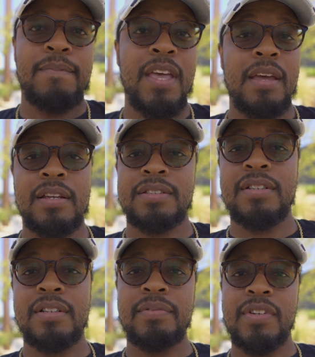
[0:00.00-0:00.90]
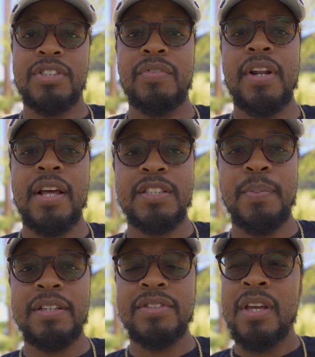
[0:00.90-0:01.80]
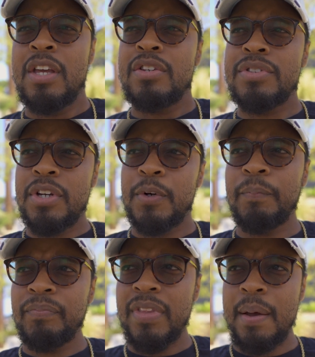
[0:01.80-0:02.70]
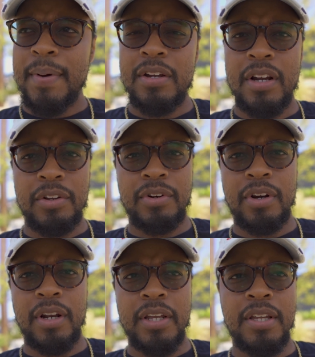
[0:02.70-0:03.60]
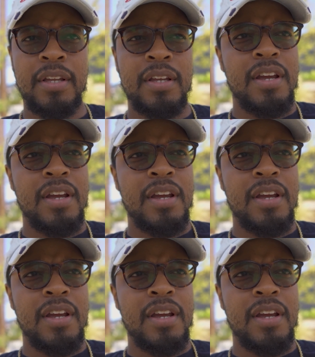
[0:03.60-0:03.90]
man, it's a really nice space. So I'm out here a little early.